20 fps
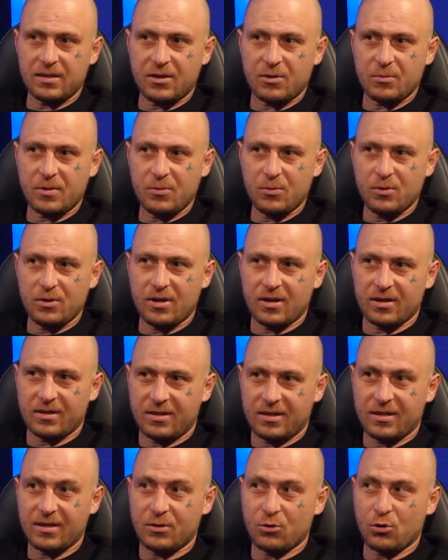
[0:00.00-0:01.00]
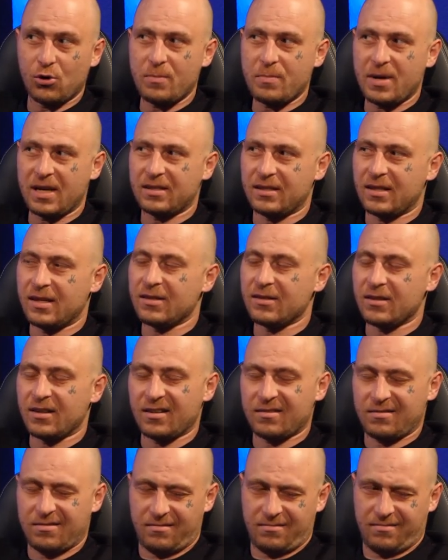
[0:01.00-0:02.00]
you know, we were like, you know, the oi bays and that, and
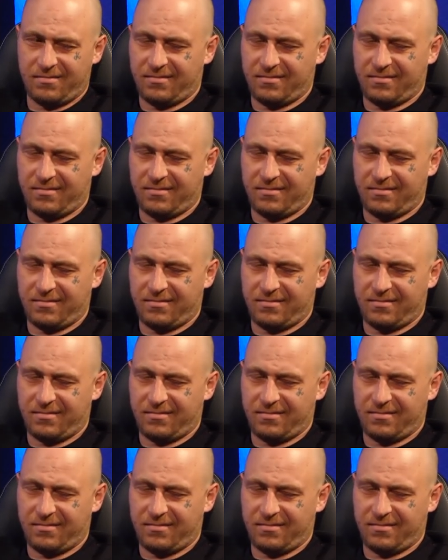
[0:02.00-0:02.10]
like,